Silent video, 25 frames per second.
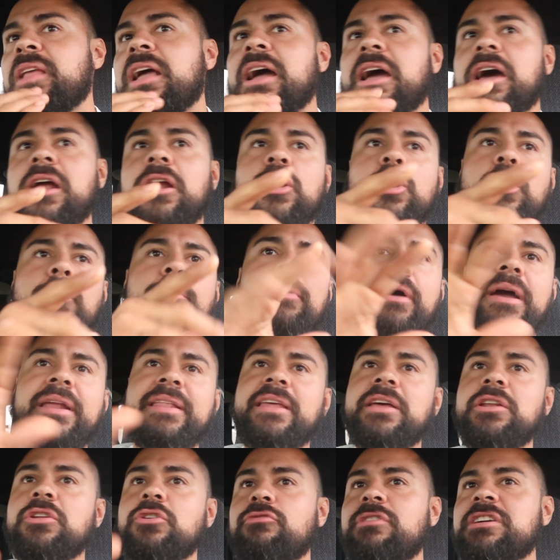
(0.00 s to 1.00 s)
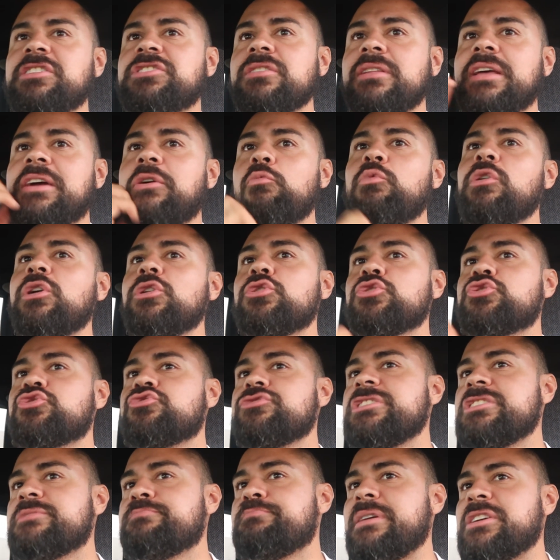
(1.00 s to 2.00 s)
I got a couple, and then the rest are like willow
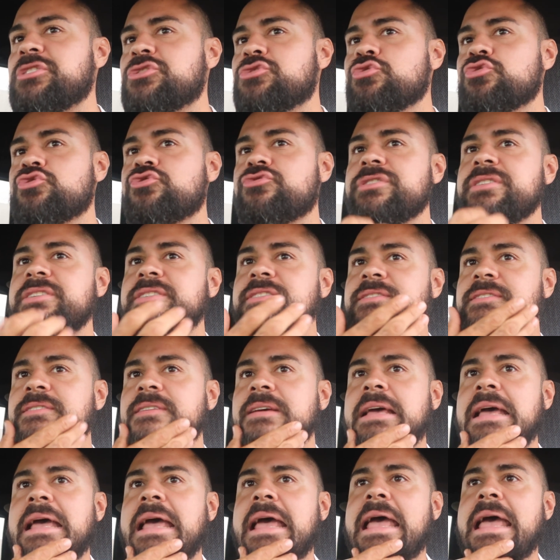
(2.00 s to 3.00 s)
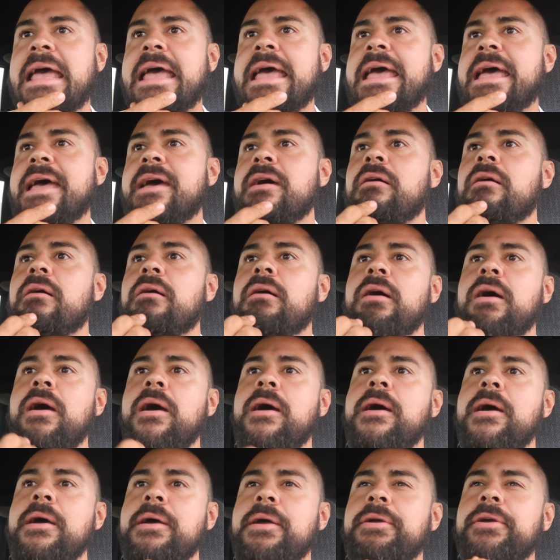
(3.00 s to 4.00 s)
trees, pencil trees.
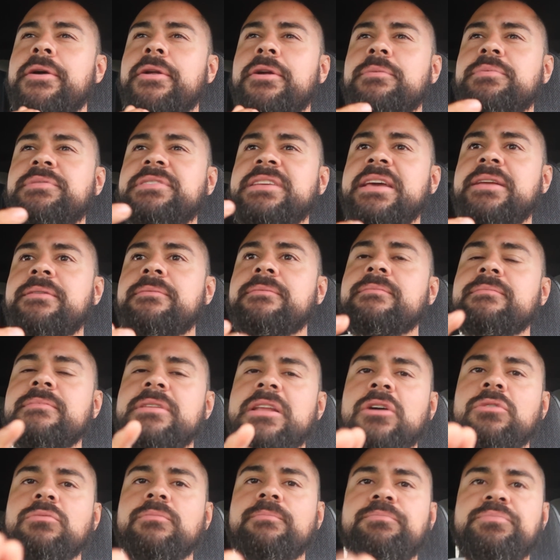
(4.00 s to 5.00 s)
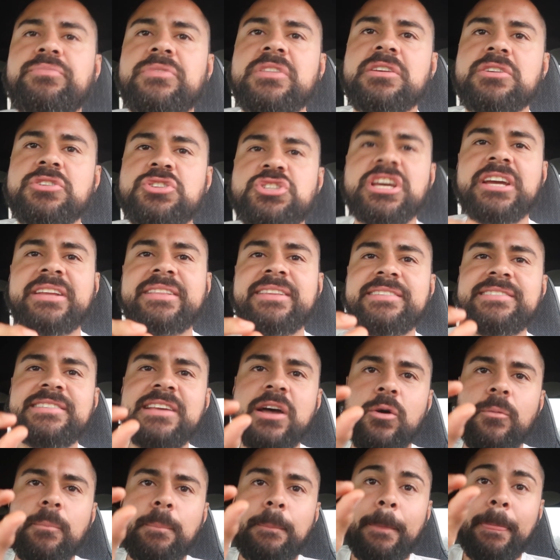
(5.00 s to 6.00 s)
You know what I'm saying? Now, check this
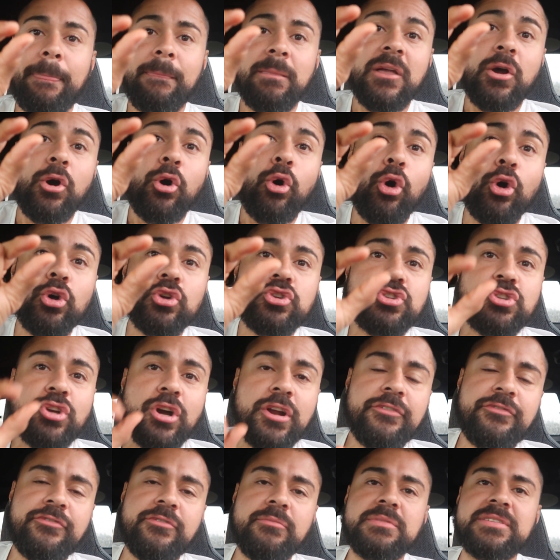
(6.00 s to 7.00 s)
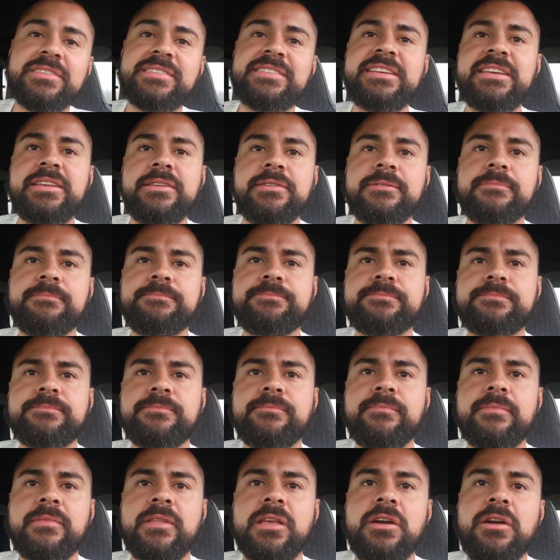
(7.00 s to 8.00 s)
out. All started from a seed.
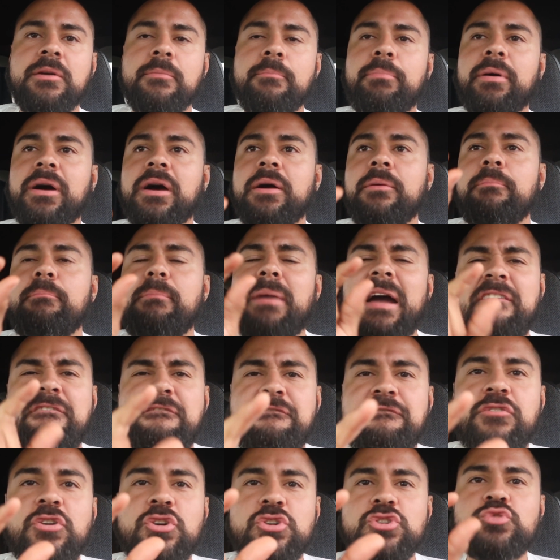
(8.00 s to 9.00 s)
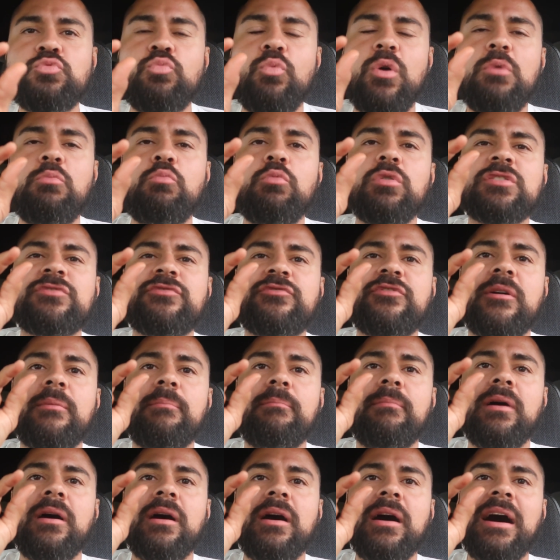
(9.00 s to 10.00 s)
But my first one was
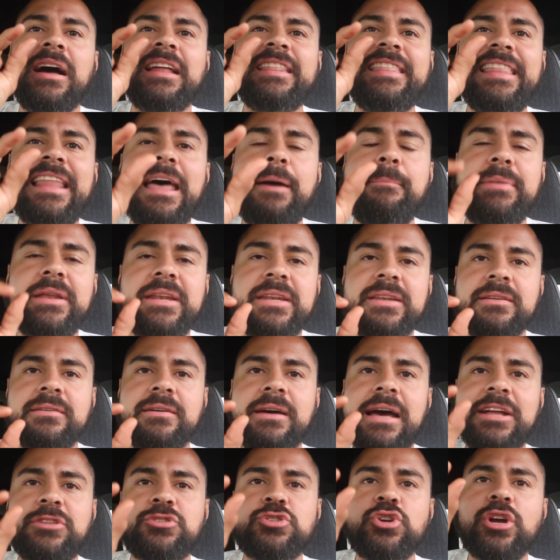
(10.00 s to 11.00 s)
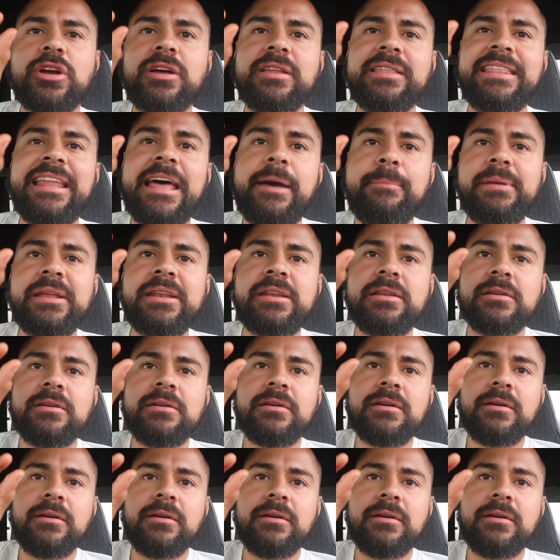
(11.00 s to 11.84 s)
from a lemon. I took a lemon